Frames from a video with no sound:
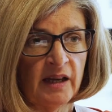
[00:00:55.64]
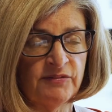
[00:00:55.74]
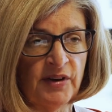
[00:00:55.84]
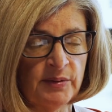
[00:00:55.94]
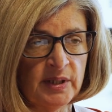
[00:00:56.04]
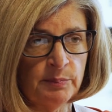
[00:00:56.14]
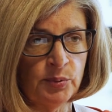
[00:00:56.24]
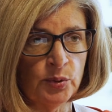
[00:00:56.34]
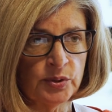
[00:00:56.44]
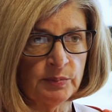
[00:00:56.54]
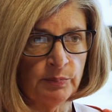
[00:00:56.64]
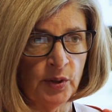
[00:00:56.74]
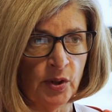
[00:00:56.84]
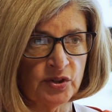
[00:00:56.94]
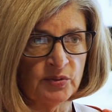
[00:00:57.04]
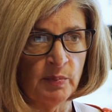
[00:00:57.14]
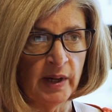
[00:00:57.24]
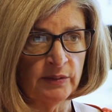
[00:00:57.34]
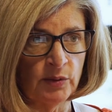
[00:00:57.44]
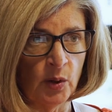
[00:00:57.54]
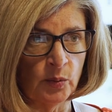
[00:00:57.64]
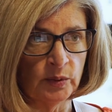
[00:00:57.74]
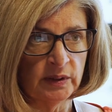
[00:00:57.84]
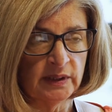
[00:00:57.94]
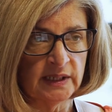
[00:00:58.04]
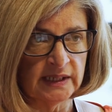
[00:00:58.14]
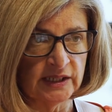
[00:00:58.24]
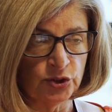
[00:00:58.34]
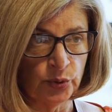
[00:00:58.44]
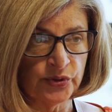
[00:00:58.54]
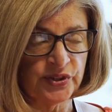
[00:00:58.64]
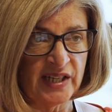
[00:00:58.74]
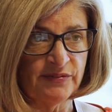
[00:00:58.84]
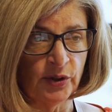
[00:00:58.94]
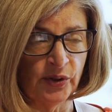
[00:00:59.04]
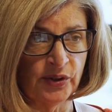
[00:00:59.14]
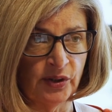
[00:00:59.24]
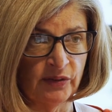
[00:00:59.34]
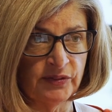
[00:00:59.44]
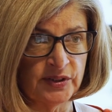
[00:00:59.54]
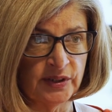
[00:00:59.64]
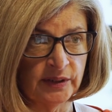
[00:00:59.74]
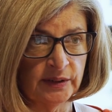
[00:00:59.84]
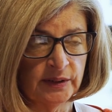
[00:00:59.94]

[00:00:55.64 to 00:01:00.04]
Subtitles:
A very important part of my role is as your safeguarding officer,